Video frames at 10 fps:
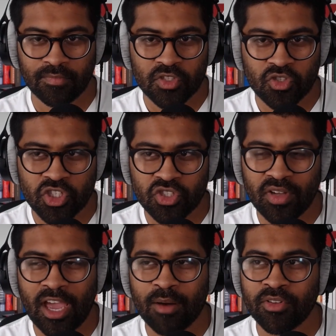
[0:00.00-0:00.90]
So just to
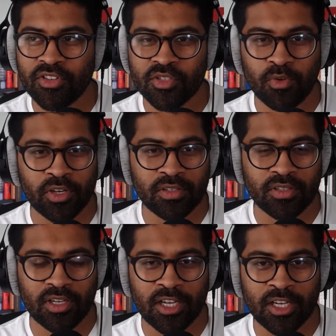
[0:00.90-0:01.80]
hammer this point
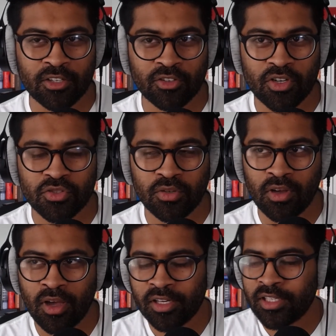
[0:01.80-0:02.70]
across to our
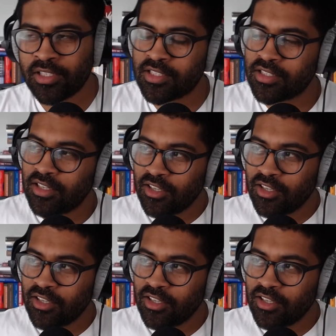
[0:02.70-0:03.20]
audience,